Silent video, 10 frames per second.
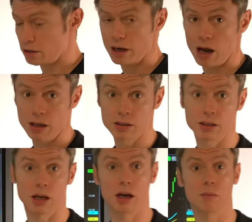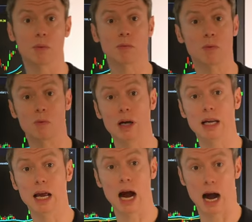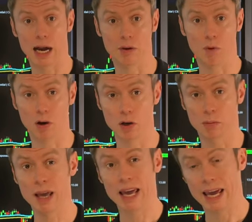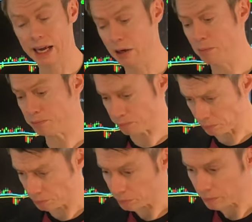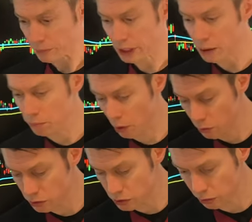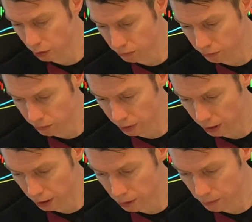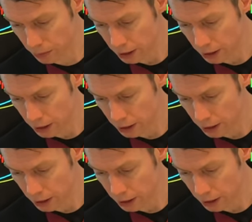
there's really high volume in most of oil